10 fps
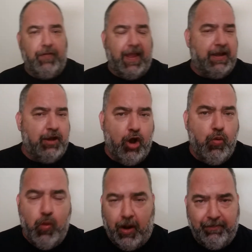no
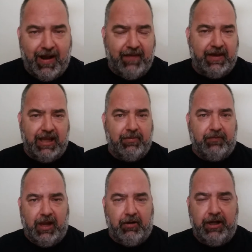one by the name of
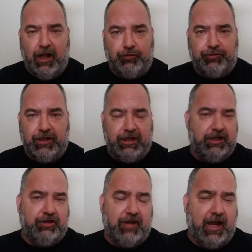Kerry Nelson in the
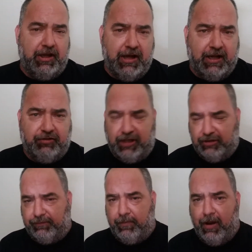entire United States of
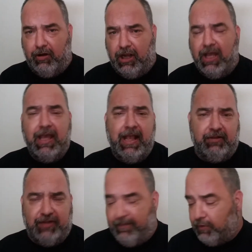America has
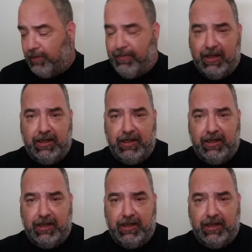ever committed